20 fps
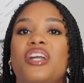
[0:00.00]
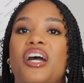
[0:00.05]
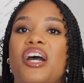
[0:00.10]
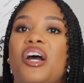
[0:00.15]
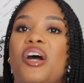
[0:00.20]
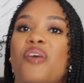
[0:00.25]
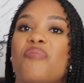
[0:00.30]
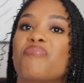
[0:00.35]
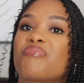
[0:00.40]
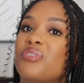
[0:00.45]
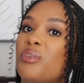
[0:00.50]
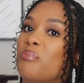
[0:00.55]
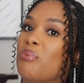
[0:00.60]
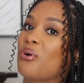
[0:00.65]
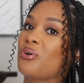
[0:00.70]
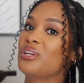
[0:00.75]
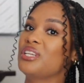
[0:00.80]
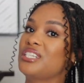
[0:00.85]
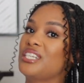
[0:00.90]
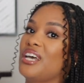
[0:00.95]
Um, the
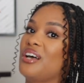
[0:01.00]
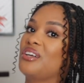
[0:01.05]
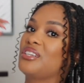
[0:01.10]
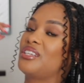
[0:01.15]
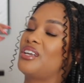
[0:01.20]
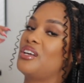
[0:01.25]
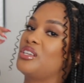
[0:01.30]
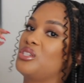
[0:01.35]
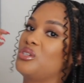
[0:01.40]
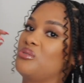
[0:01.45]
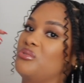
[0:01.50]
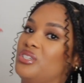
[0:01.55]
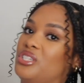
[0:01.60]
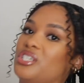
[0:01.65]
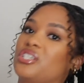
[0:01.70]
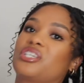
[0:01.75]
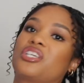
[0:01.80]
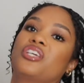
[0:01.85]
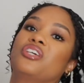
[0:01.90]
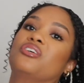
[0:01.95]
ponytail is also
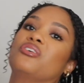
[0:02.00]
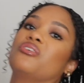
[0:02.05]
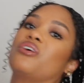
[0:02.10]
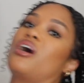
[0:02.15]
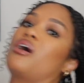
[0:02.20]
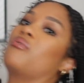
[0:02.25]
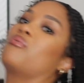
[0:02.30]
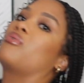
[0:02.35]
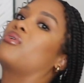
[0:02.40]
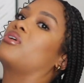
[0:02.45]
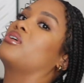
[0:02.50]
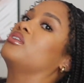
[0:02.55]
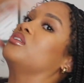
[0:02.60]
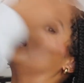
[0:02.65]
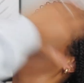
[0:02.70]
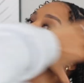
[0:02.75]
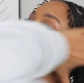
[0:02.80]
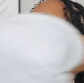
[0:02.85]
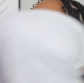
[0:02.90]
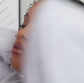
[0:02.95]
really cute. I wore a
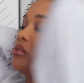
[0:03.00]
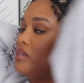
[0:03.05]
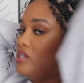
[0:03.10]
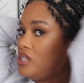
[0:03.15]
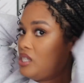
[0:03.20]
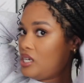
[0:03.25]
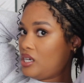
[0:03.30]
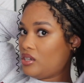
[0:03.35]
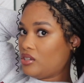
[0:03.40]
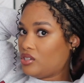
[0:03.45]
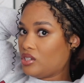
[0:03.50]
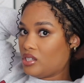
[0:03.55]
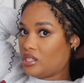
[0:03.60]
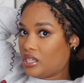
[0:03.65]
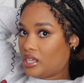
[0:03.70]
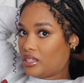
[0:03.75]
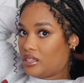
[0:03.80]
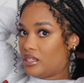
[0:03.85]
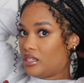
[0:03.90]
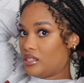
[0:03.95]
little ponytail just
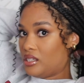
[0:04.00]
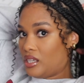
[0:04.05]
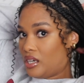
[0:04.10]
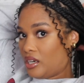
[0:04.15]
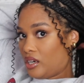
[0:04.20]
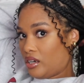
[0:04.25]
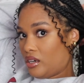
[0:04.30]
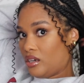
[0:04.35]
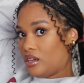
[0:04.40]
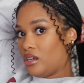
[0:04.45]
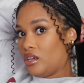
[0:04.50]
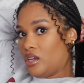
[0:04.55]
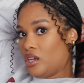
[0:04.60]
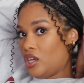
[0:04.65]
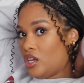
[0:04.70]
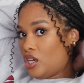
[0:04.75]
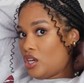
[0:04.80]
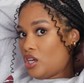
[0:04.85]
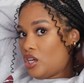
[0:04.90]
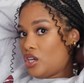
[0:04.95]
like this, like a
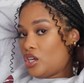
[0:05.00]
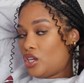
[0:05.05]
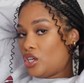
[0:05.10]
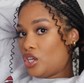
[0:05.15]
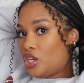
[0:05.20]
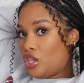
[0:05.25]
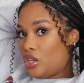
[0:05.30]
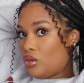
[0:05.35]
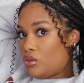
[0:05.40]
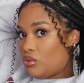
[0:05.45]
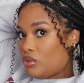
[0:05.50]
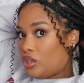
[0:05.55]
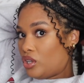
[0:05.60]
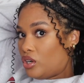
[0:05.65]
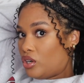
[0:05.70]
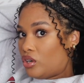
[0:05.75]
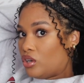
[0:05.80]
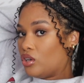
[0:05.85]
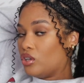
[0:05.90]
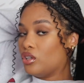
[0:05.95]
cute
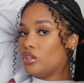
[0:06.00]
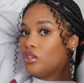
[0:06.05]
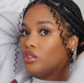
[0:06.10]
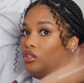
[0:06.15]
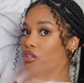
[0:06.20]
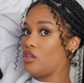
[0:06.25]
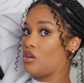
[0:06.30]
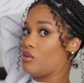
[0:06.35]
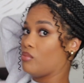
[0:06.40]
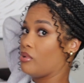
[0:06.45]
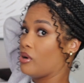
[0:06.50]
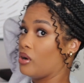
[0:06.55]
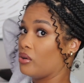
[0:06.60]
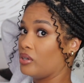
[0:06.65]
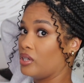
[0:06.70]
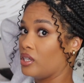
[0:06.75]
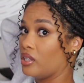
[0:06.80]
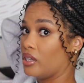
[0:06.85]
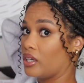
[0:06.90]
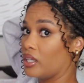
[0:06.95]
little low
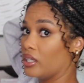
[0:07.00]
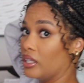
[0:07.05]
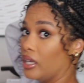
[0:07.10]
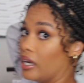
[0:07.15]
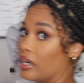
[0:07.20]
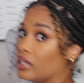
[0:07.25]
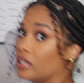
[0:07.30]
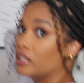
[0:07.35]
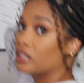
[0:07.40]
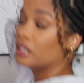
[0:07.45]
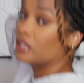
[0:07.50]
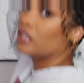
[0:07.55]
pony. Look at that.